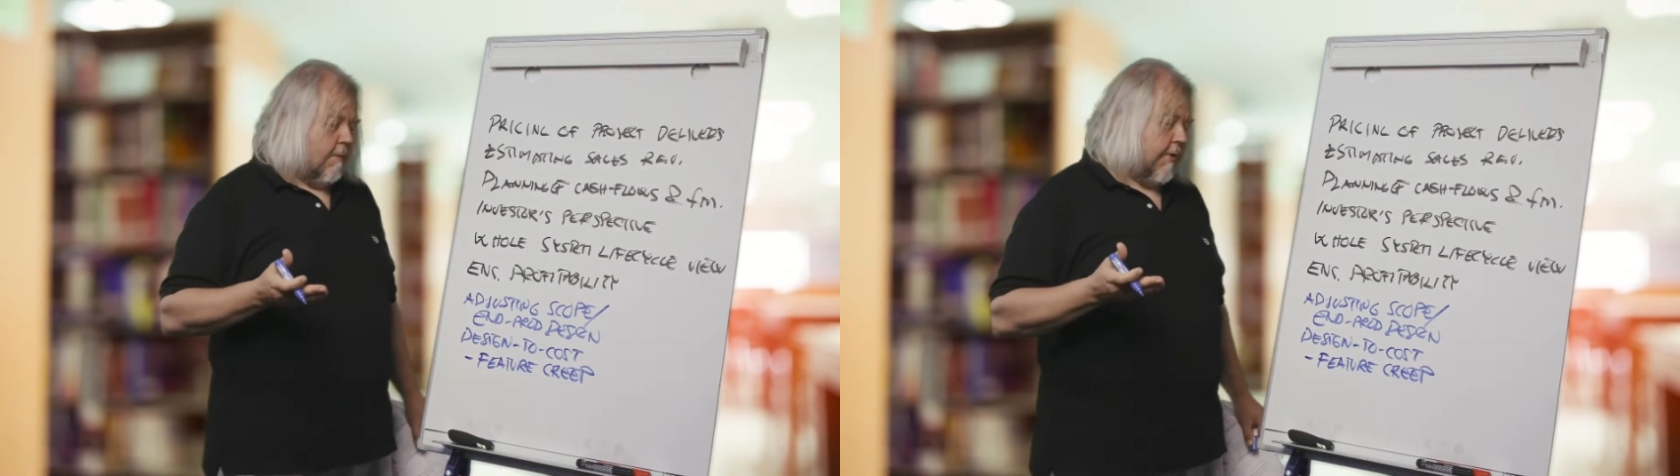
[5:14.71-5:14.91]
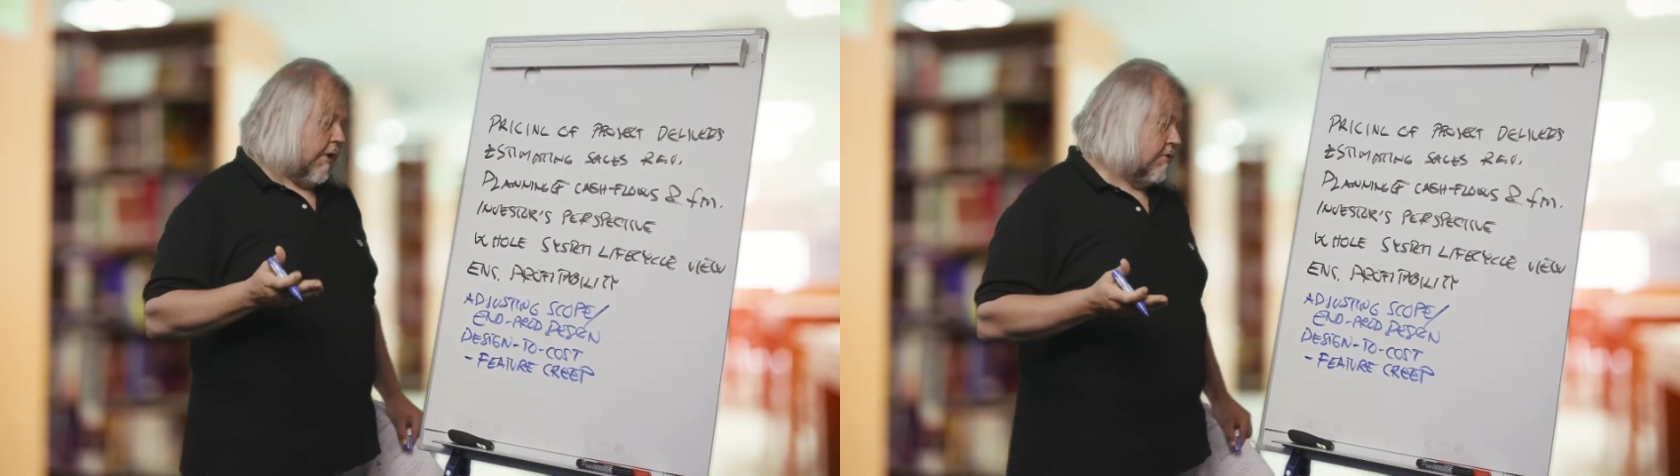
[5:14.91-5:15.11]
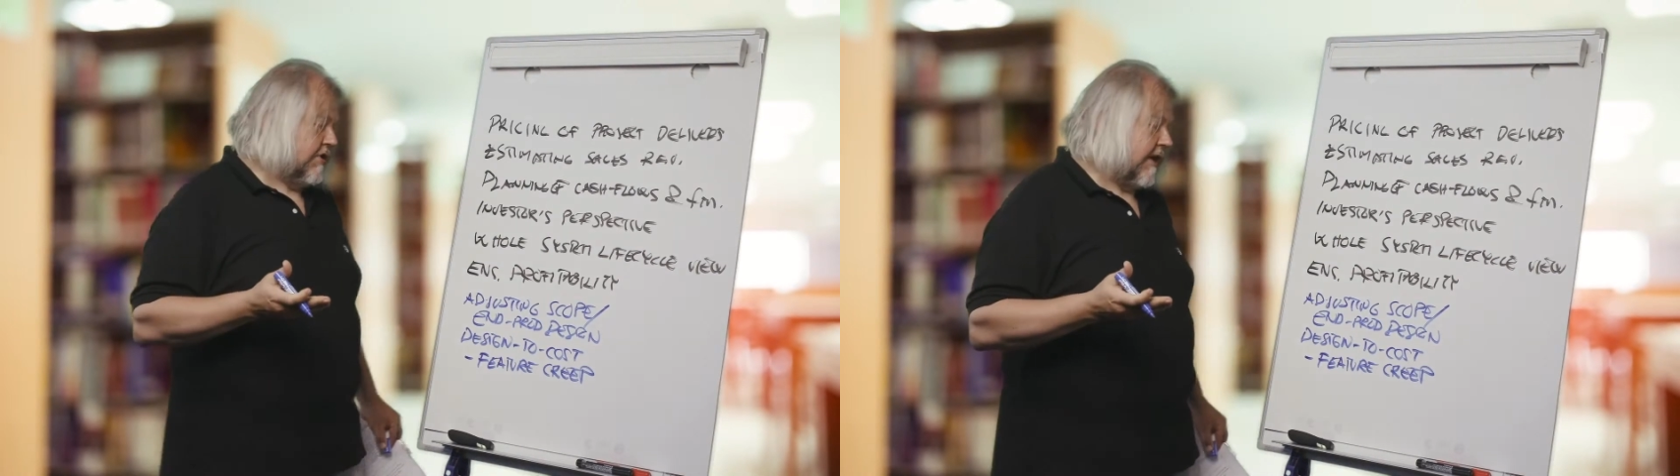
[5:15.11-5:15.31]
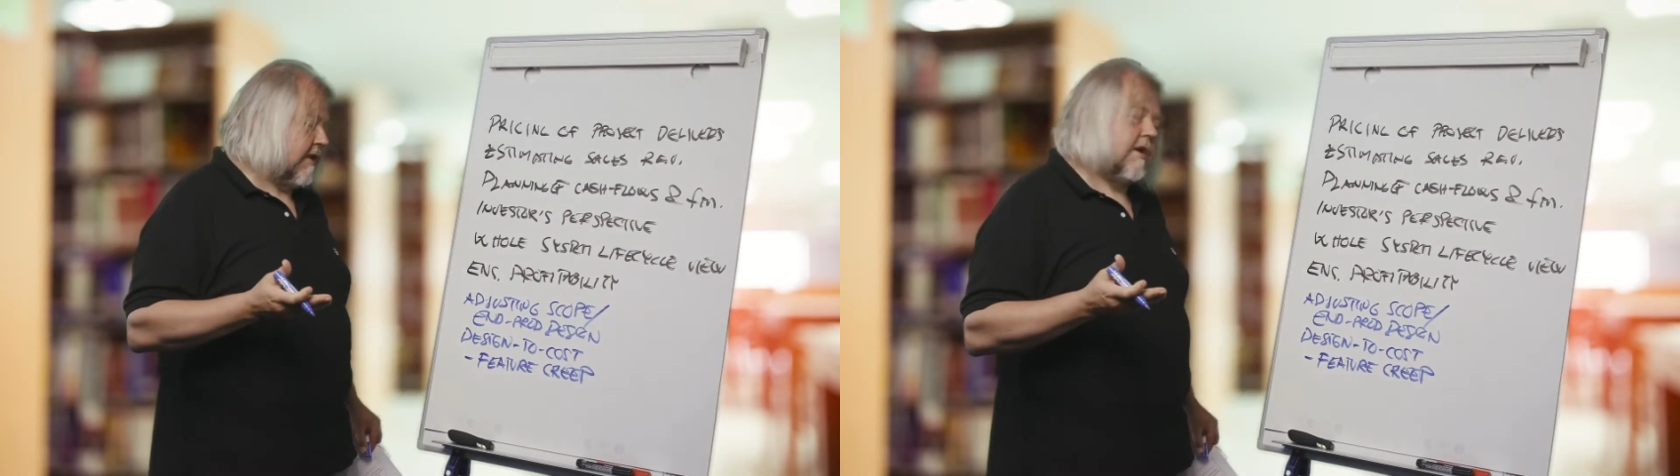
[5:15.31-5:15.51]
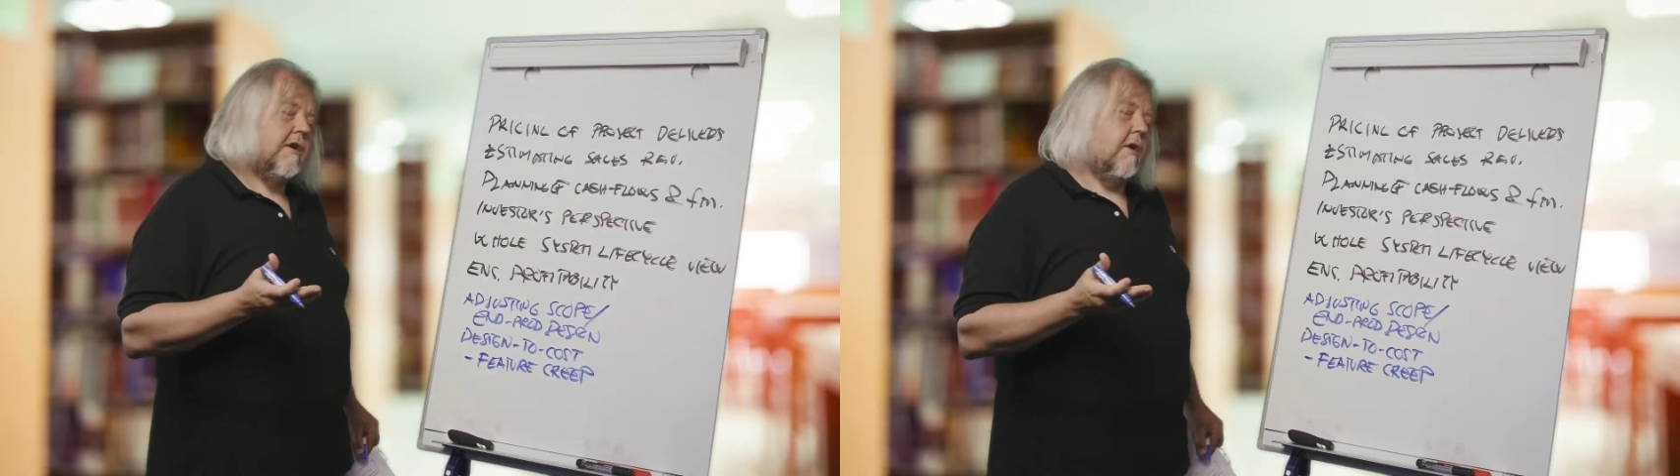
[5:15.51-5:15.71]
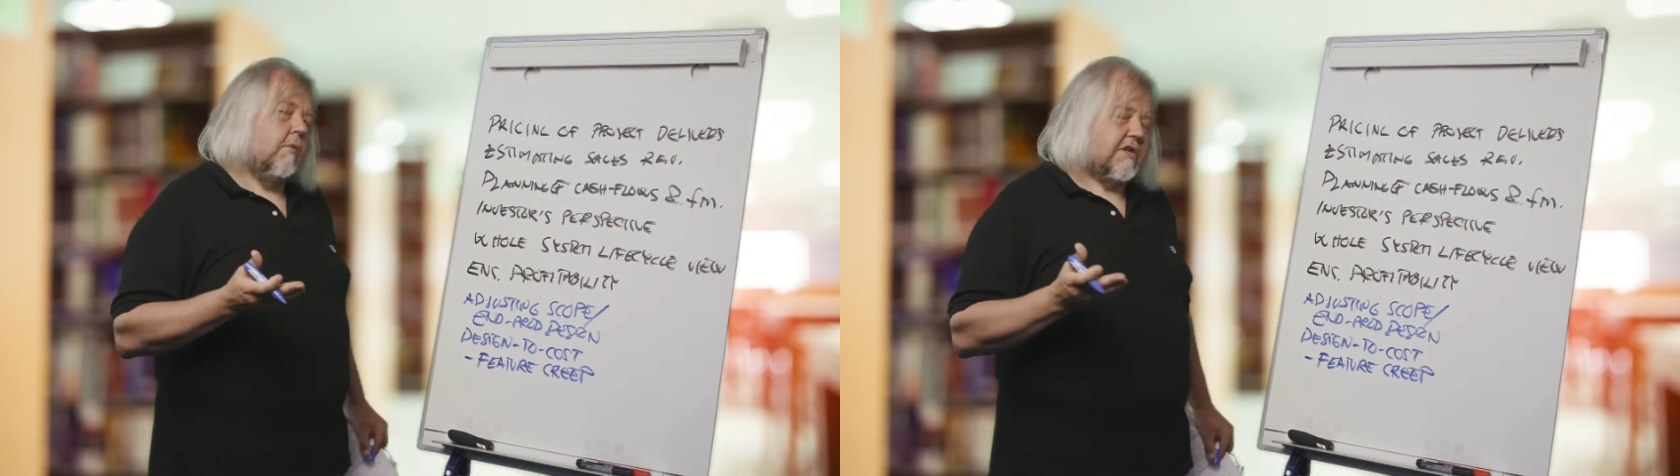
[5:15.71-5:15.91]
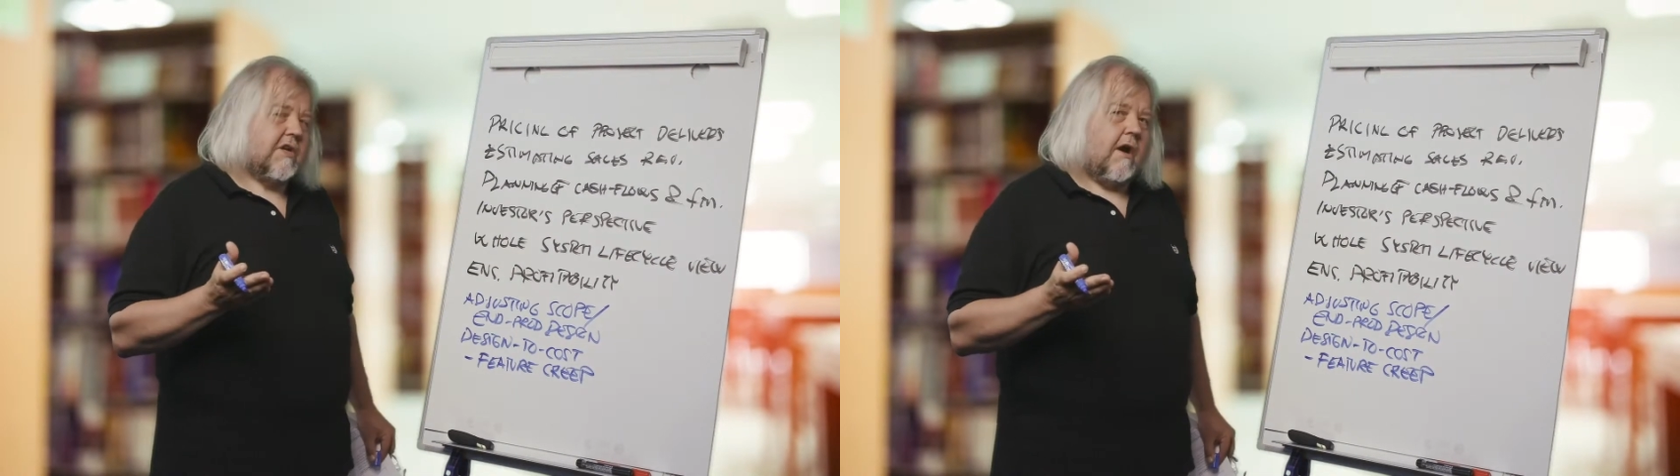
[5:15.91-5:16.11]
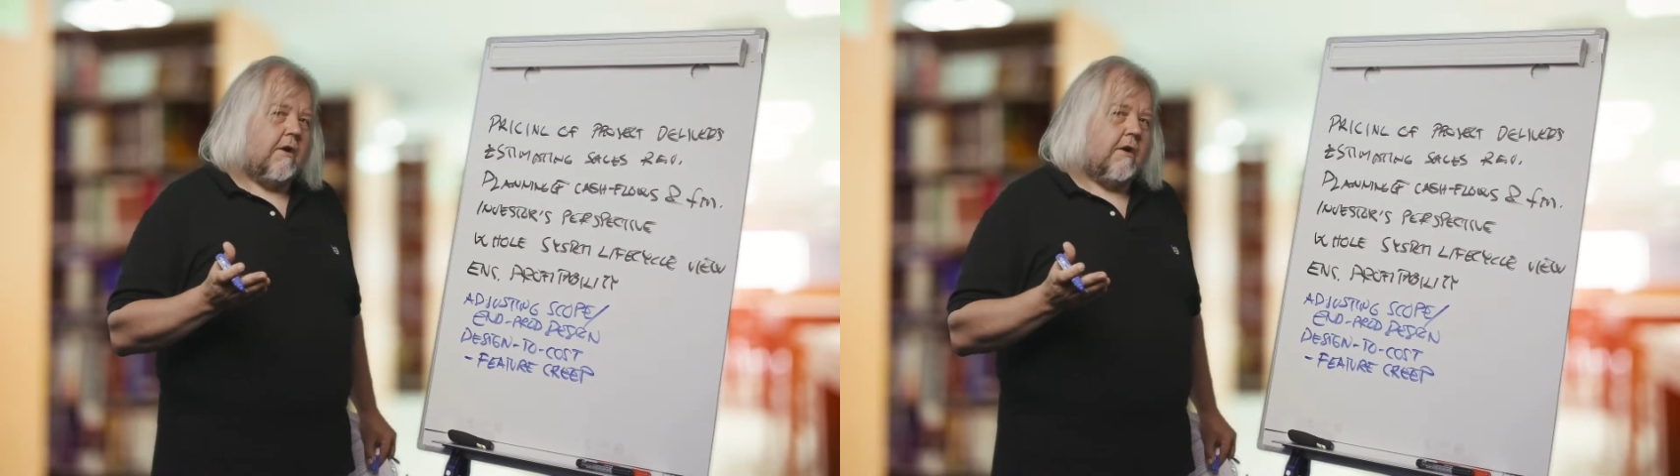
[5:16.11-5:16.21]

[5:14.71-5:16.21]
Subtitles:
project which are